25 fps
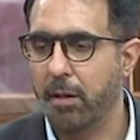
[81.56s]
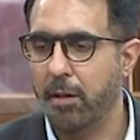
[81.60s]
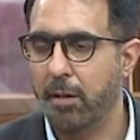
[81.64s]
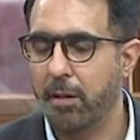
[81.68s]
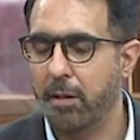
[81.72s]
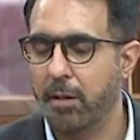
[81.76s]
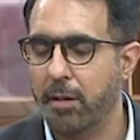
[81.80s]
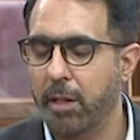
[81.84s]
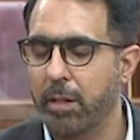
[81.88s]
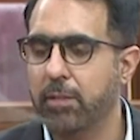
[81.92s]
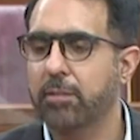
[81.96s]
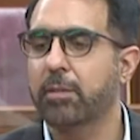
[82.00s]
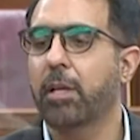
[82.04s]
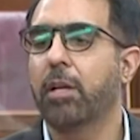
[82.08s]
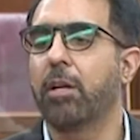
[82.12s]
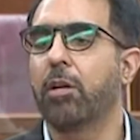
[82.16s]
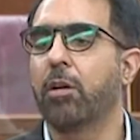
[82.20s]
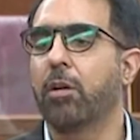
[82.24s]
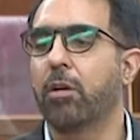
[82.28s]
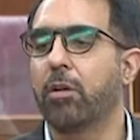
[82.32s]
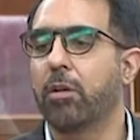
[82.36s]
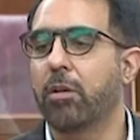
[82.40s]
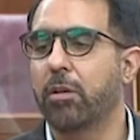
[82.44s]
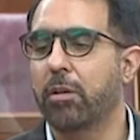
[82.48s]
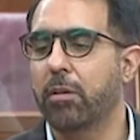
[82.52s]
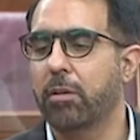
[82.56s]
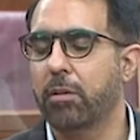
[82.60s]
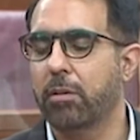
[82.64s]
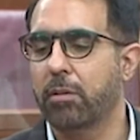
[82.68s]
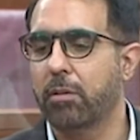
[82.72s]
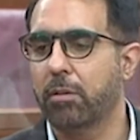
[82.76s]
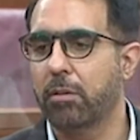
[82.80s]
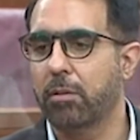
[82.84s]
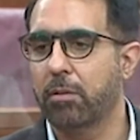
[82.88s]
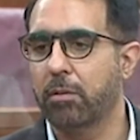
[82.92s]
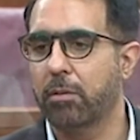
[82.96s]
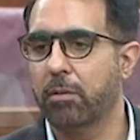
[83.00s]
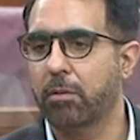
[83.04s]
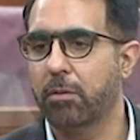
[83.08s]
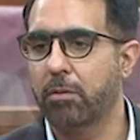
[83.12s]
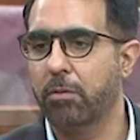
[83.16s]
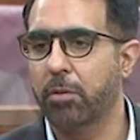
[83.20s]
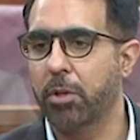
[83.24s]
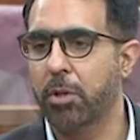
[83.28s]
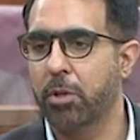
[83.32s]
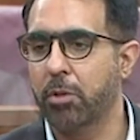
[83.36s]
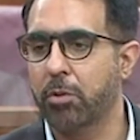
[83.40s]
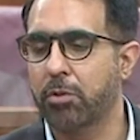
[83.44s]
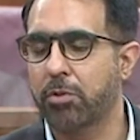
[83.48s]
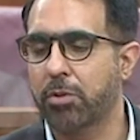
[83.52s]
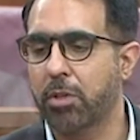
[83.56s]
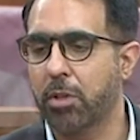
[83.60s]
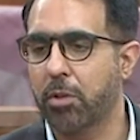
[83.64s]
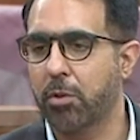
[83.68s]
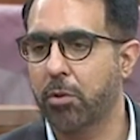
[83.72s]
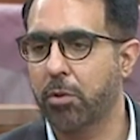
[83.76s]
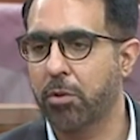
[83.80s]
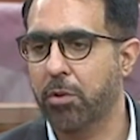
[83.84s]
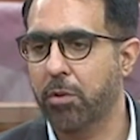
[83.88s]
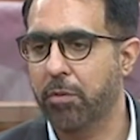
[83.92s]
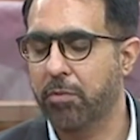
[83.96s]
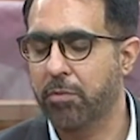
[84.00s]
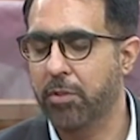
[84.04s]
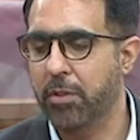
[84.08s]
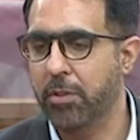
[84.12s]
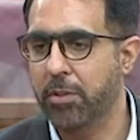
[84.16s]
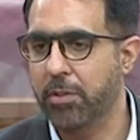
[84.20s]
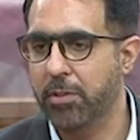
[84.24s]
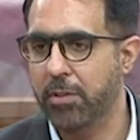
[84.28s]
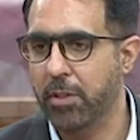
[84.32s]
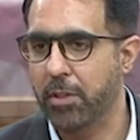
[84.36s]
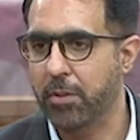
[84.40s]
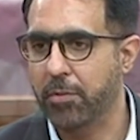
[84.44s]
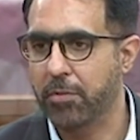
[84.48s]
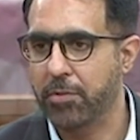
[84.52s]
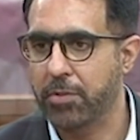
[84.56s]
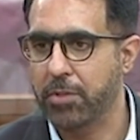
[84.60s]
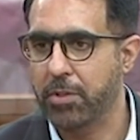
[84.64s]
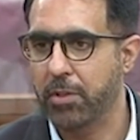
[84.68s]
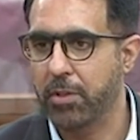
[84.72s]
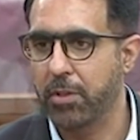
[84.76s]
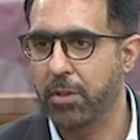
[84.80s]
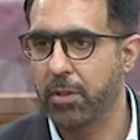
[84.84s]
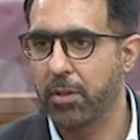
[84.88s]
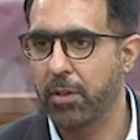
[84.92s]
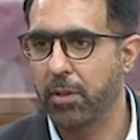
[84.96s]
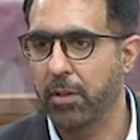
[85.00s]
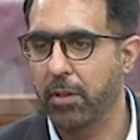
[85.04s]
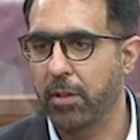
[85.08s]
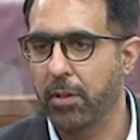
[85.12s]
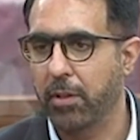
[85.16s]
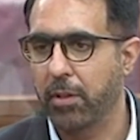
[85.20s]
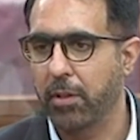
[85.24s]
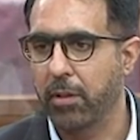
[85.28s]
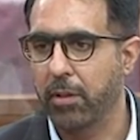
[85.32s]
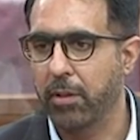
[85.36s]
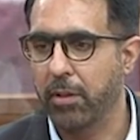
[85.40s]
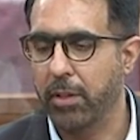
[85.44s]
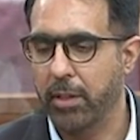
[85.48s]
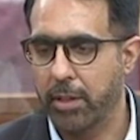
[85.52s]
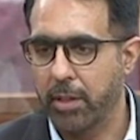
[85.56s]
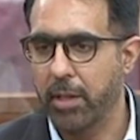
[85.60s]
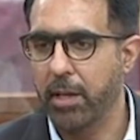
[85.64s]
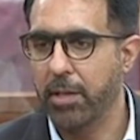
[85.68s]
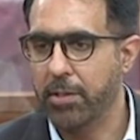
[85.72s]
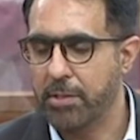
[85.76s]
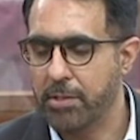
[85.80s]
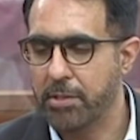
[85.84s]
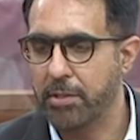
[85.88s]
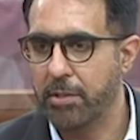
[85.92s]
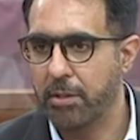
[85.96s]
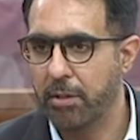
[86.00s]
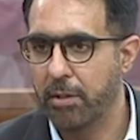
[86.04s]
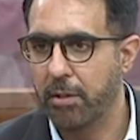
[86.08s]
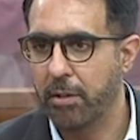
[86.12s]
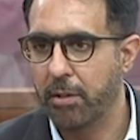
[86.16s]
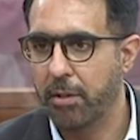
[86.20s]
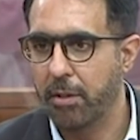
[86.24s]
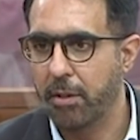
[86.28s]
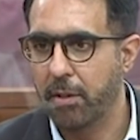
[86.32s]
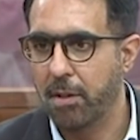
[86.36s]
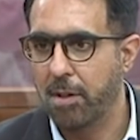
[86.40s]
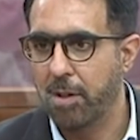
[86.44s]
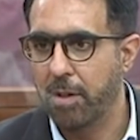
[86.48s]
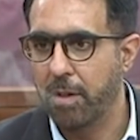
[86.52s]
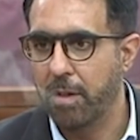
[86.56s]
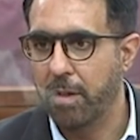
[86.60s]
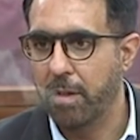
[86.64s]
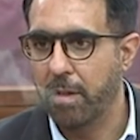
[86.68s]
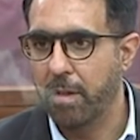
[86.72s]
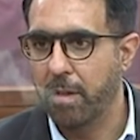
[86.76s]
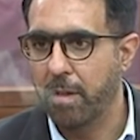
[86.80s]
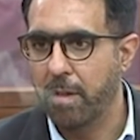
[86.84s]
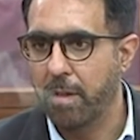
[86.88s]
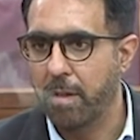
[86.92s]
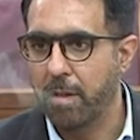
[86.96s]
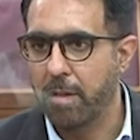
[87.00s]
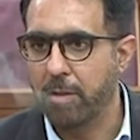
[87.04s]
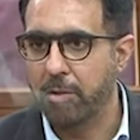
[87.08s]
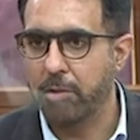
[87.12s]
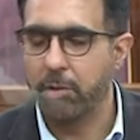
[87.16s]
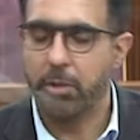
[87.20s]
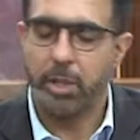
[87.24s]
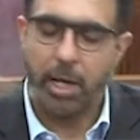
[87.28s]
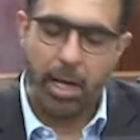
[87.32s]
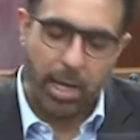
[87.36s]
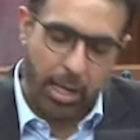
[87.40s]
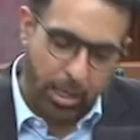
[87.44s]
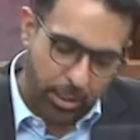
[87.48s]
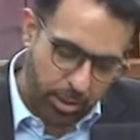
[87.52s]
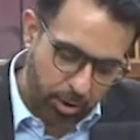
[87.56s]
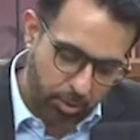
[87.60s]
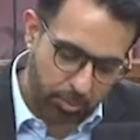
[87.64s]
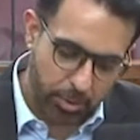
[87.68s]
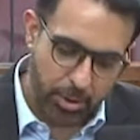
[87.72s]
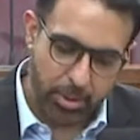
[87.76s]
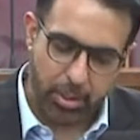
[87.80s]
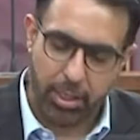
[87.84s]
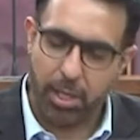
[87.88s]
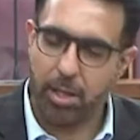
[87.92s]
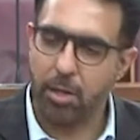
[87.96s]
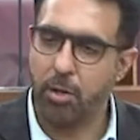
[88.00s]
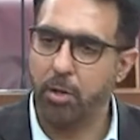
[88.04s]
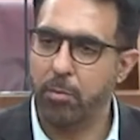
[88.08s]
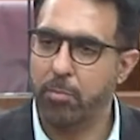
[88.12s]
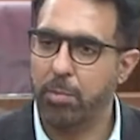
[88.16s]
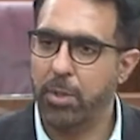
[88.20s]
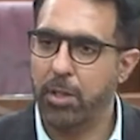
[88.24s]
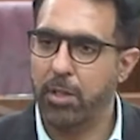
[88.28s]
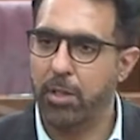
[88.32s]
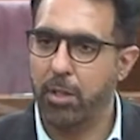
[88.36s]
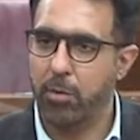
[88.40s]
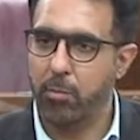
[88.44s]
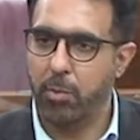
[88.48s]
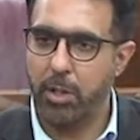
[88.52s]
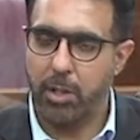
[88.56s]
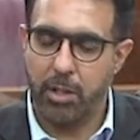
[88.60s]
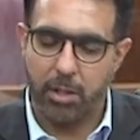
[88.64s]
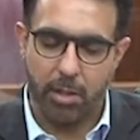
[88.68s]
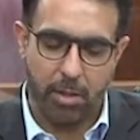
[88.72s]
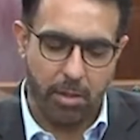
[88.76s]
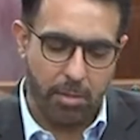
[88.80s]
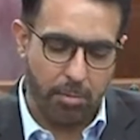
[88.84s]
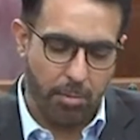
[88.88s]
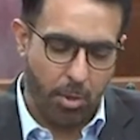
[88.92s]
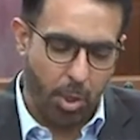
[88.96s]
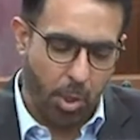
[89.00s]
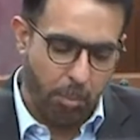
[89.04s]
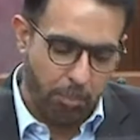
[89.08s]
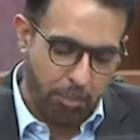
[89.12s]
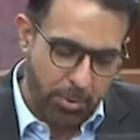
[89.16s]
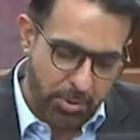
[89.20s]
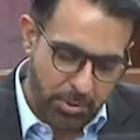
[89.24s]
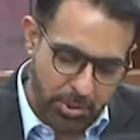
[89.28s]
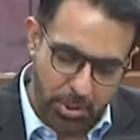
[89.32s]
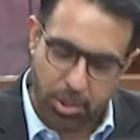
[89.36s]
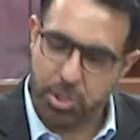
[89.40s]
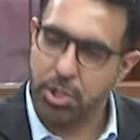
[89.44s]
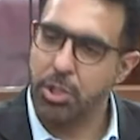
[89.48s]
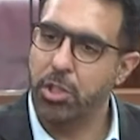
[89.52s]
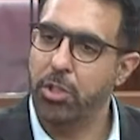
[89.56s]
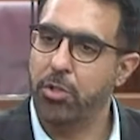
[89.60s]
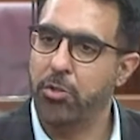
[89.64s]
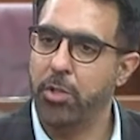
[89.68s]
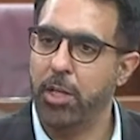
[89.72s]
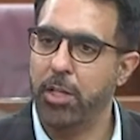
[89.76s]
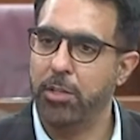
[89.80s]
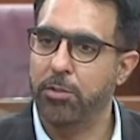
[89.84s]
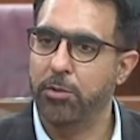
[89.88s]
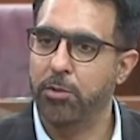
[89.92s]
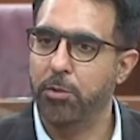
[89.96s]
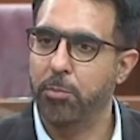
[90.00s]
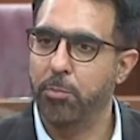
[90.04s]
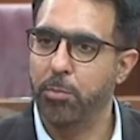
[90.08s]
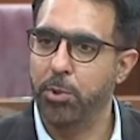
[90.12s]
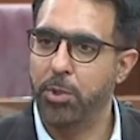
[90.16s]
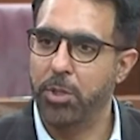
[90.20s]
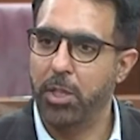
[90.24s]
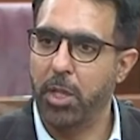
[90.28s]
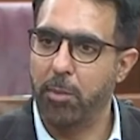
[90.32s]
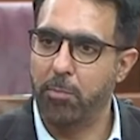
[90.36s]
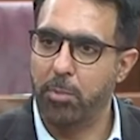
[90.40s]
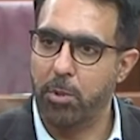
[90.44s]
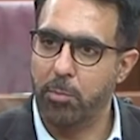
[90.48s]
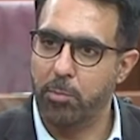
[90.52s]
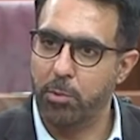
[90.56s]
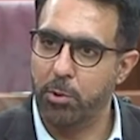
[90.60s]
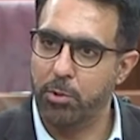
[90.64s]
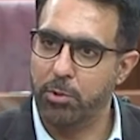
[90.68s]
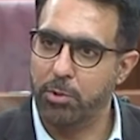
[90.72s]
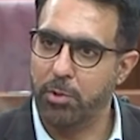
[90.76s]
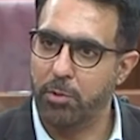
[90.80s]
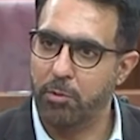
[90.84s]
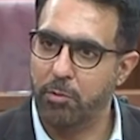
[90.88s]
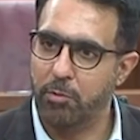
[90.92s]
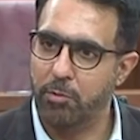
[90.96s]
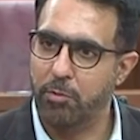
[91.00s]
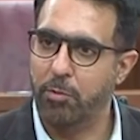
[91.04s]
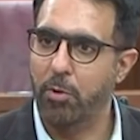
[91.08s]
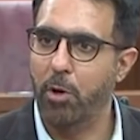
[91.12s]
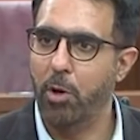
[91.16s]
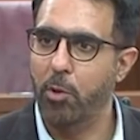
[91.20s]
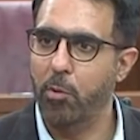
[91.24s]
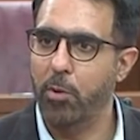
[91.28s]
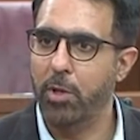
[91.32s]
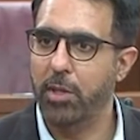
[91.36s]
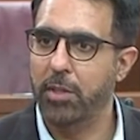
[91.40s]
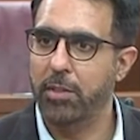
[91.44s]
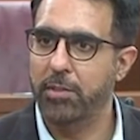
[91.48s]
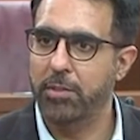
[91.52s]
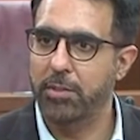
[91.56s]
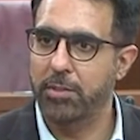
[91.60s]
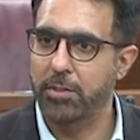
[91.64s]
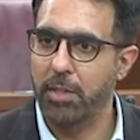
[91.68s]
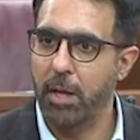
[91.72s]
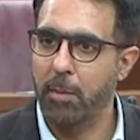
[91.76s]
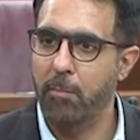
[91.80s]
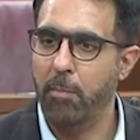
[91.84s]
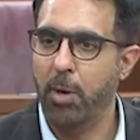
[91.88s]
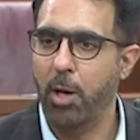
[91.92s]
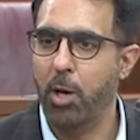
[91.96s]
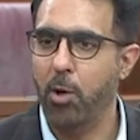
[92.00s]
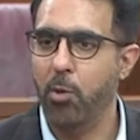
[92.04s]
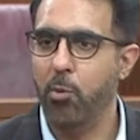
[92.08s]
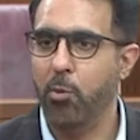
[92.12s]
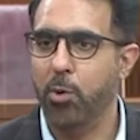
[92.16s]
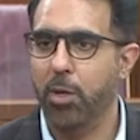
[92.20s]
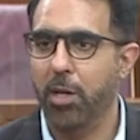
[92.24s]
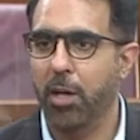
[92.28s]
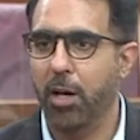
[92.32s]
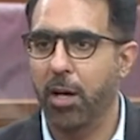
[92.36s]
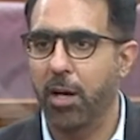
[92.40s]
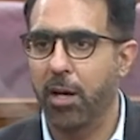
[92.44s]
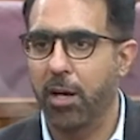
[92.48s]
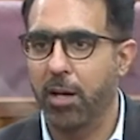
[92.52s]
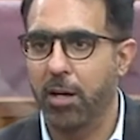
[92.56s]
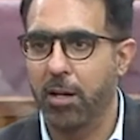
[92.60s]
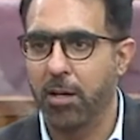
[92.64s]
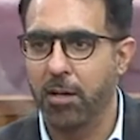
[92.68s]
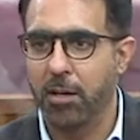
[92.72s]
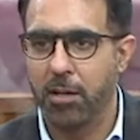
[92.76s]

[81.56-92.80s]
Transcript: Does that not reduce the growth of the reserves? It does. So the argument cannot be that when the opposition tries to put that proposal forward, somehow we are